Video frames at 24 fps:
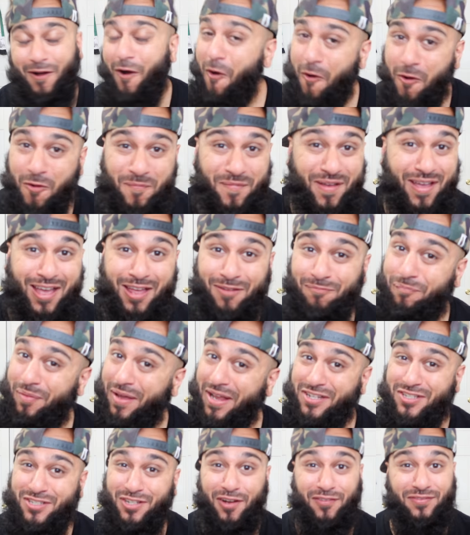Oh man,
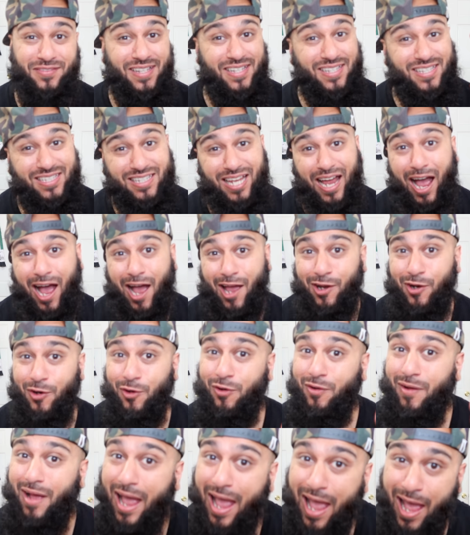based off this
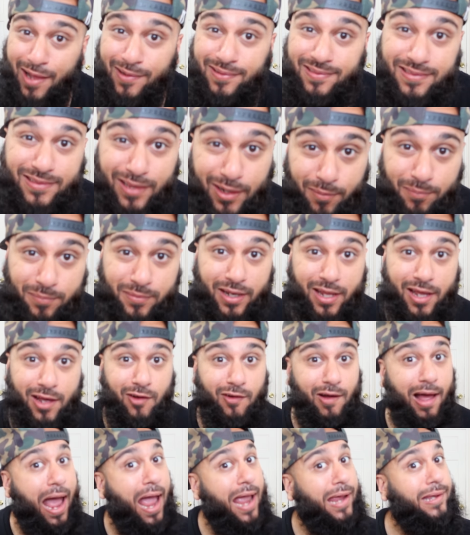title and
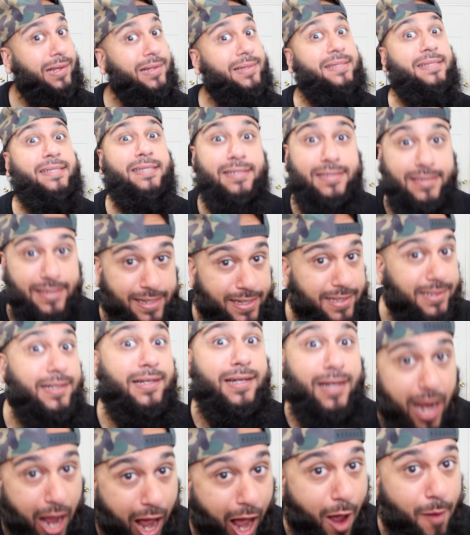thumbnail, I can see the
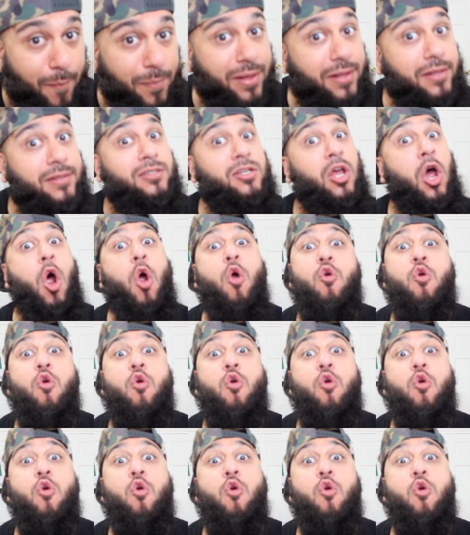comments